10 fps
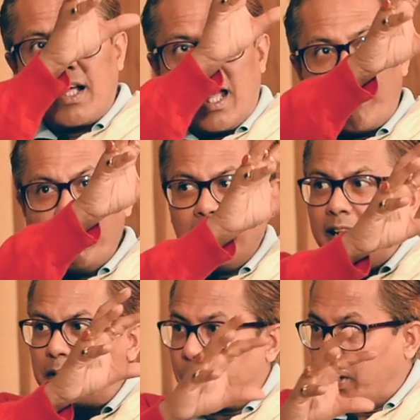having
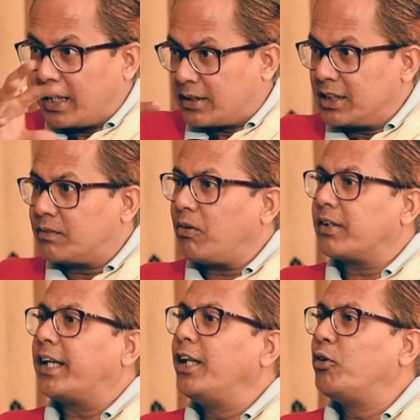these protections for
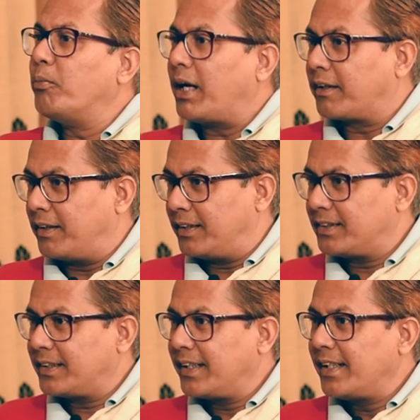the Hindu
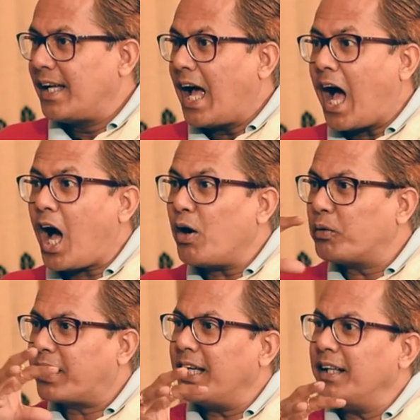migrants,
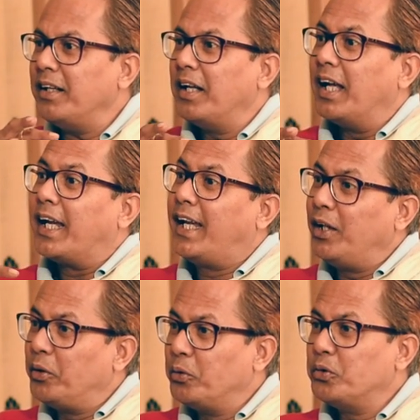how can
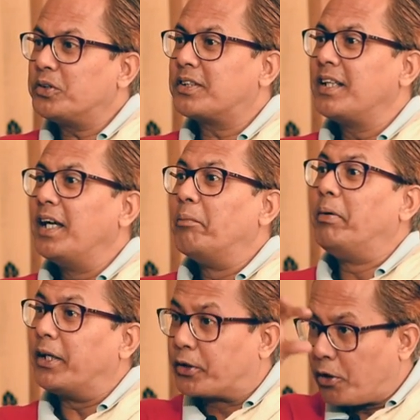Hindus
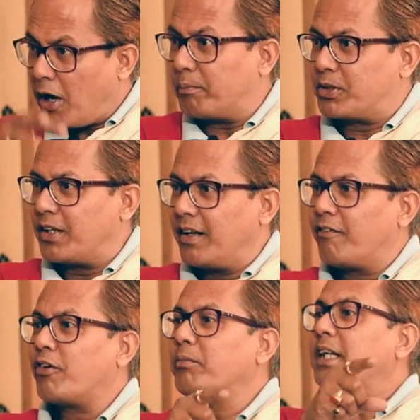be dropped
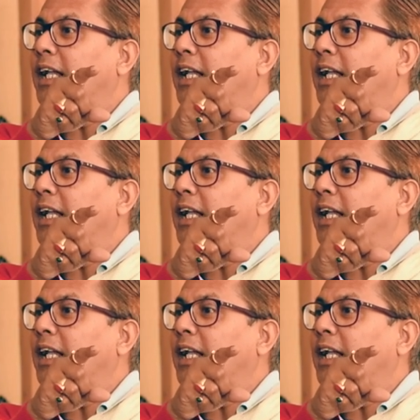from the